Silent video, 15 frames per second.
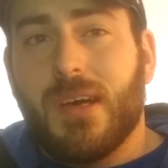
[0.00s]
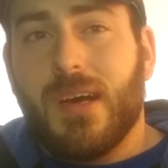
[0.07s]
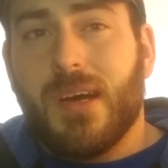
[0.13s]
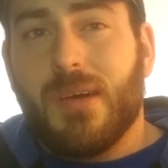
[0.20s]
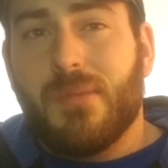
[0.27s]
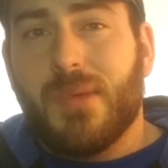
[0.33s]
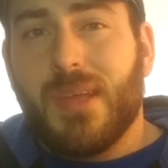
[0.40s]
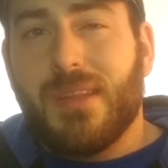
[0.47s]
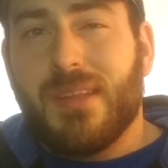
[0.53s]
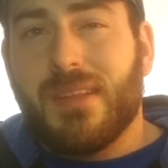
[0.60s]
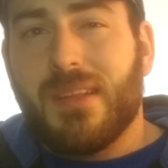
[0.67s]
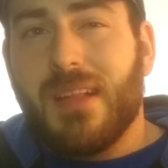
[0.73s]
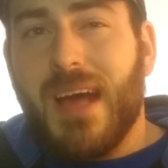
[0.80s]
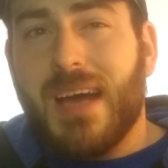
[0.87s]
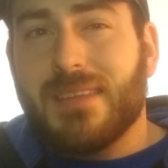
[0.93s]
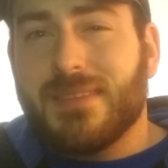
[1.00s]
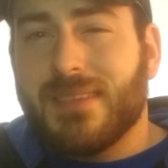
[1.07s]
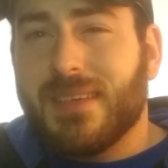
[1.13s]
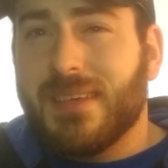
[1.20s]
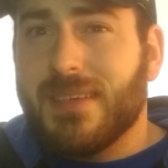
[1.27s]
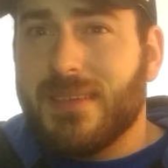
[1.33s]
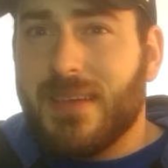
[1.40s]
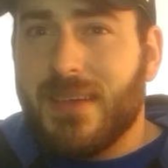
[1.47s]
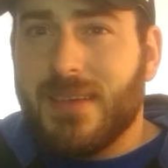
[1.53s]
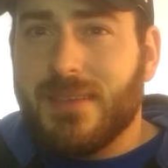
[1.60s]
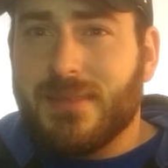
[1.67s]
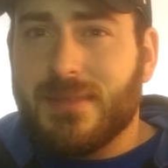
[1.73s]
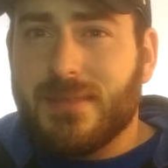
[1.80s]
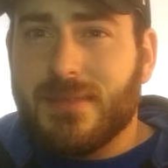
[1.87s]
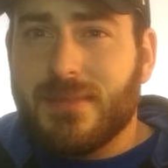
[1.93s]
And then the last thing
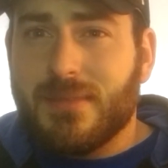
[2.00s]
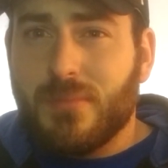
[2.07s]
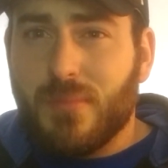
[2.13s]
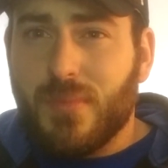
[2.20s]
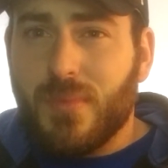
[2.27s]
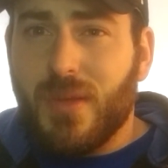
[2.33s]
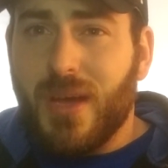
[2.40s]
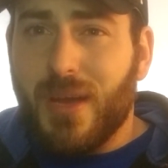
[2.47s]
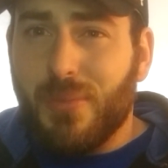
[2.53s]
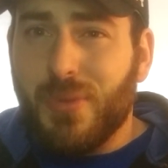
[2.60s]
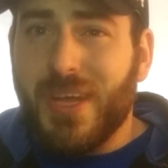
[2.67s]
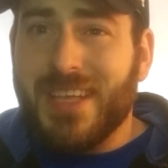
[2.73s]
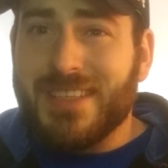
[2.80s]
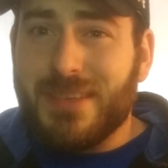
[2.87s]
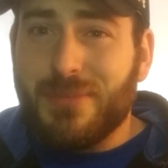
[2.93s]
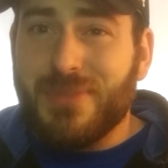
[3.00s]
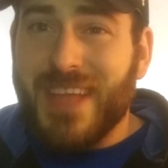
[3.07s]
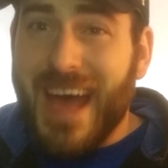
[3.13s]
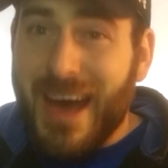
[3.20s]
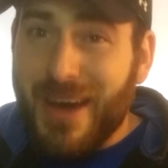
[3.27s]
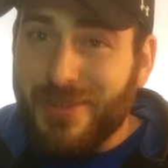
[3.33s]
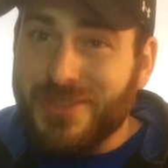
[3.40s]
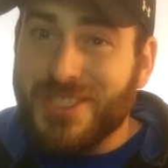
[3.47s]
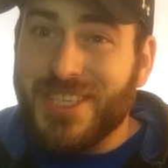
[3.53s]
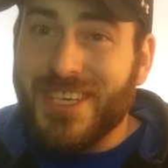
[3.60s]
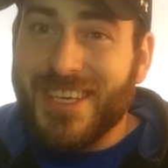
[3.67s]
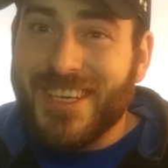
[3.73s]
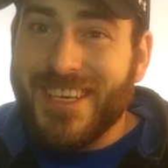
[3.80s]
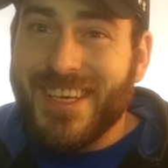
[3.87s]
is a lot of plants come with algae.